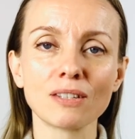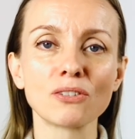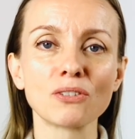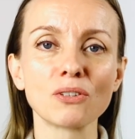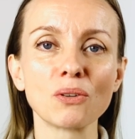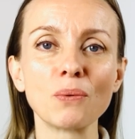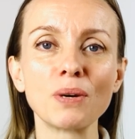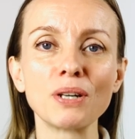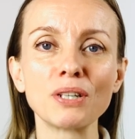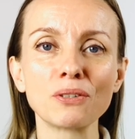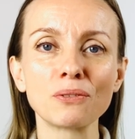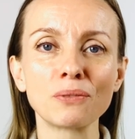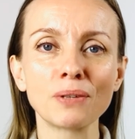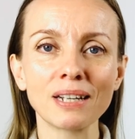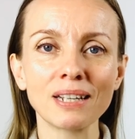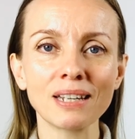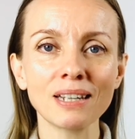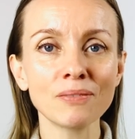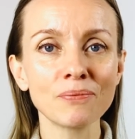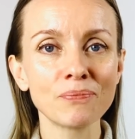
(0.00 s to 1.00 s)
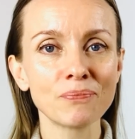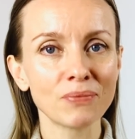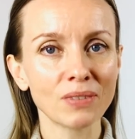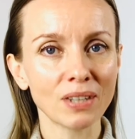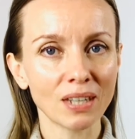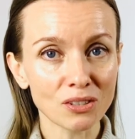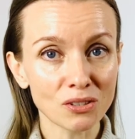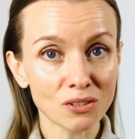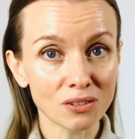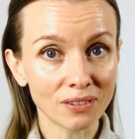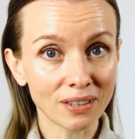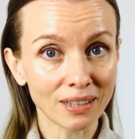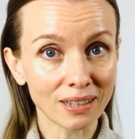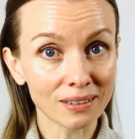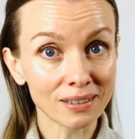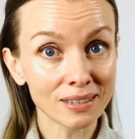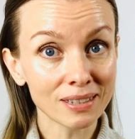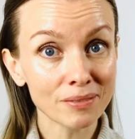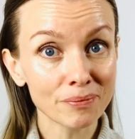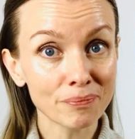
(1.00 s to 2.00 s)
So when you're ready, get your
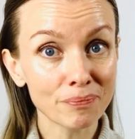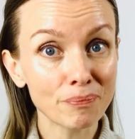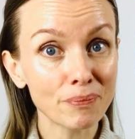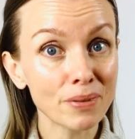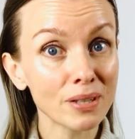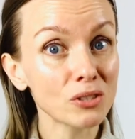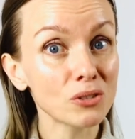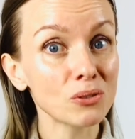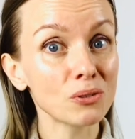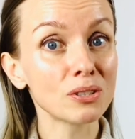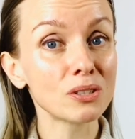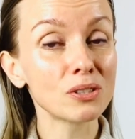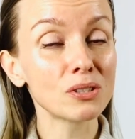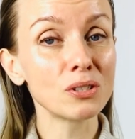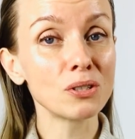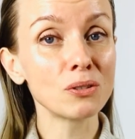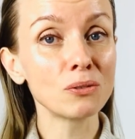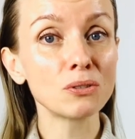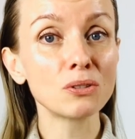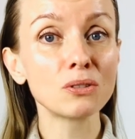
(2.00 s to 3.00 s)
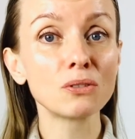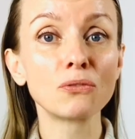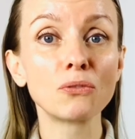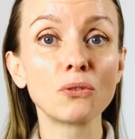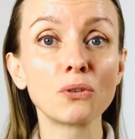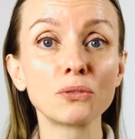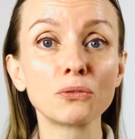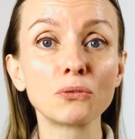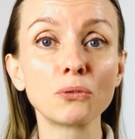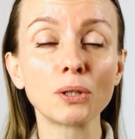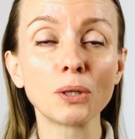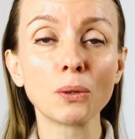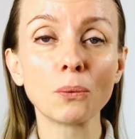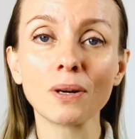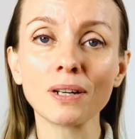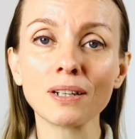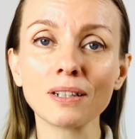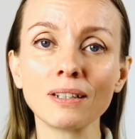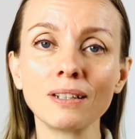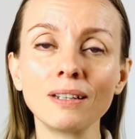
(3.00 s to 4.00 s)
violin, make sure it's tuned to
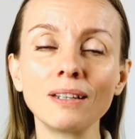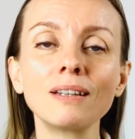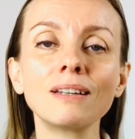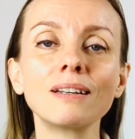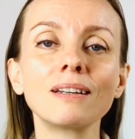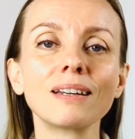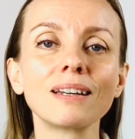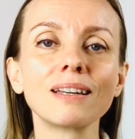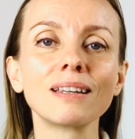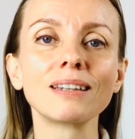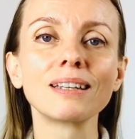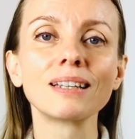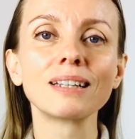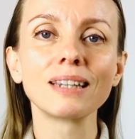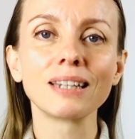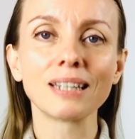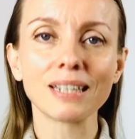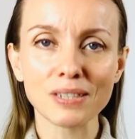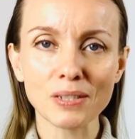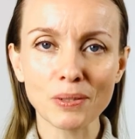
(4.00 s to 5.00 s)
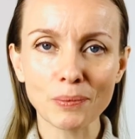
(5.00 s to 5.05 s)
441, and then let's